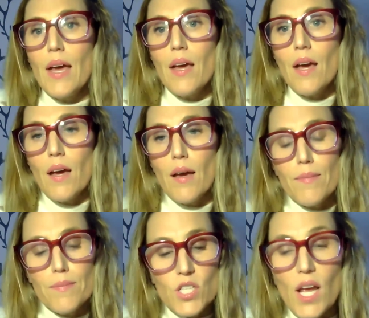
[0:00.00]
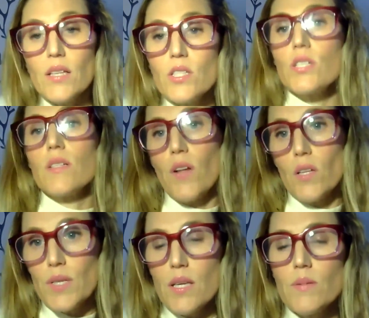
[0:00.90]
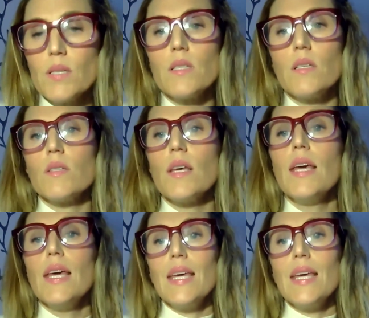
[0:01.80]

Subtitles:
challenges following substance use